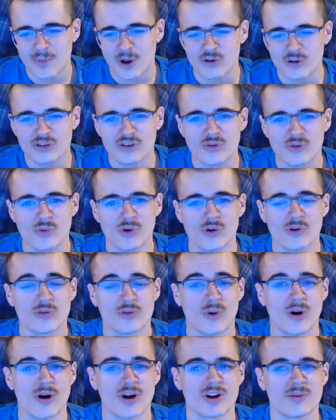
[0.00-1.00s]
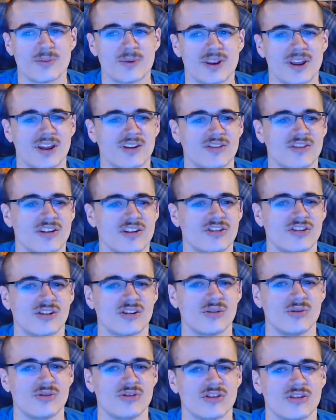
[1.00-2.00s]
Post to worldwide, but there's
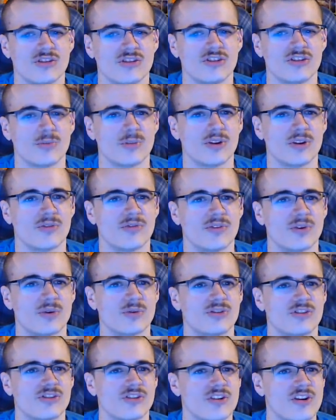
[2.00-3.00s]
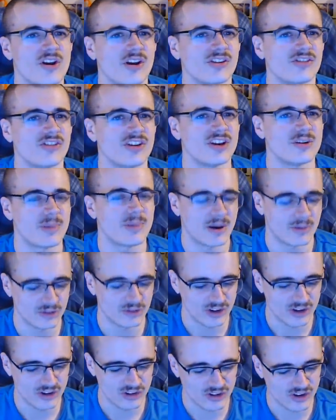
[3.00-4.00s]
exclusions. But the filters are
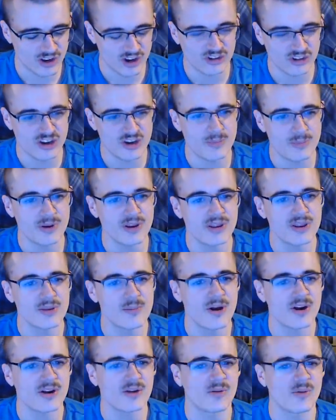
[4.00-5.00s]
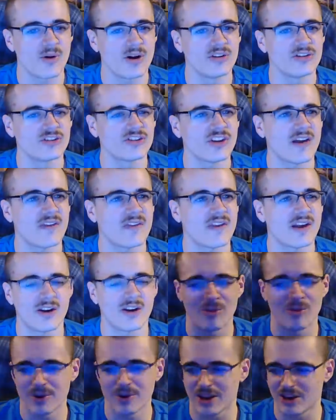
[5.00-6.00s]
£19 each. So they're cheaper than the Myra ones and they're
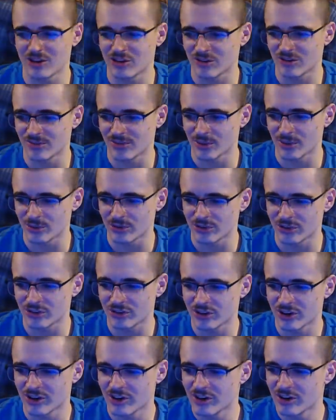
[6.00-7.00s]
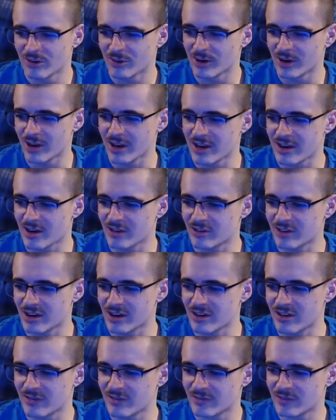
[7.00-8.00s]
combination filters. Right, there you go,
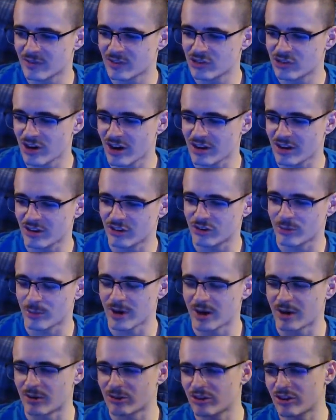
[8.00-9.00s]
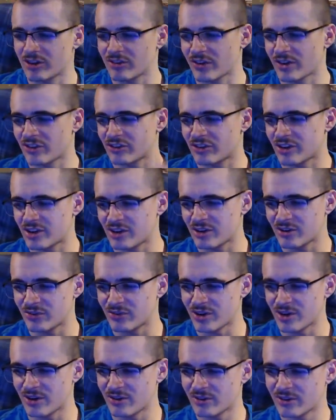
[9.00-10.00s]
Dylan. Check this one out. See if that's any good
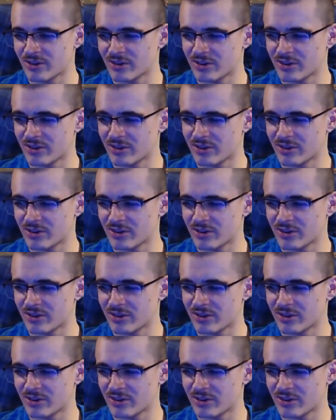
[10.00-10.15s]
for you.